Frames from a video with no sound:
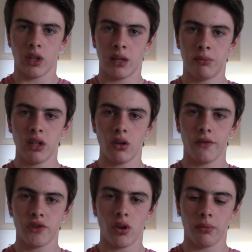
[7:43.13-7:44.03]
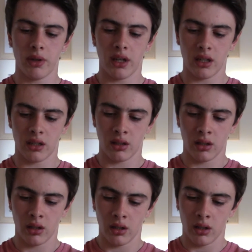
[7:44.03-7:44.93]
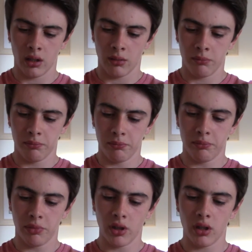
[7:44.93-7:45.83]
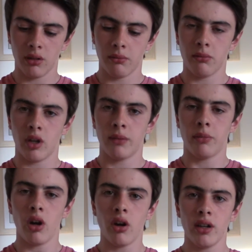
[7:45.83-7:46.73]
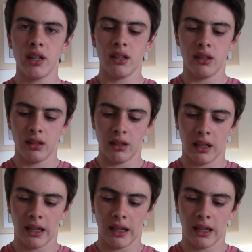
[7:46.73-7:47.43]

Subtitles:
A bit off topic, but my part in